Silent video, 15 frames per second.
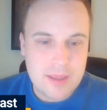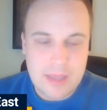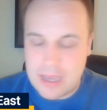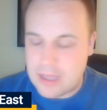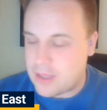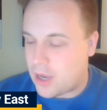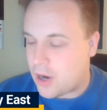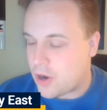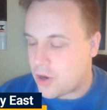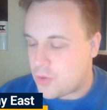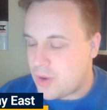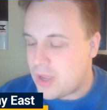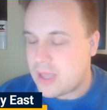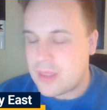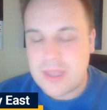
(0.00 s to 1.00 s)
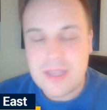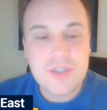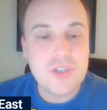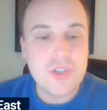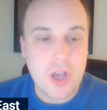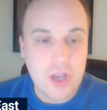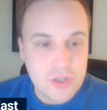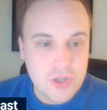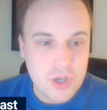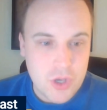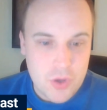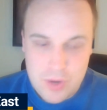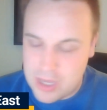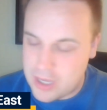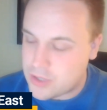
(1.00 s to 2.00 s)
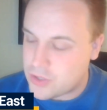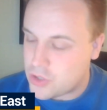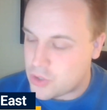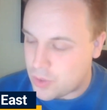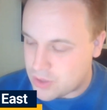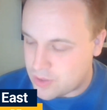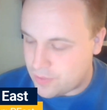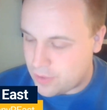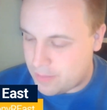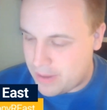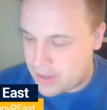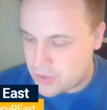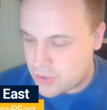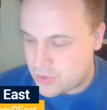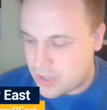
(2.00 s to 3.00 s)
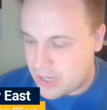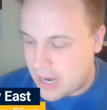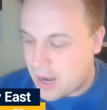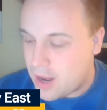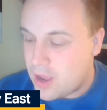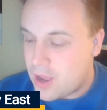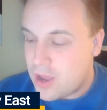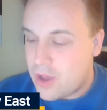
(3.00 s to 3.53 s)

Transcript: They are unique. This is also a unique situation for the Pacers in that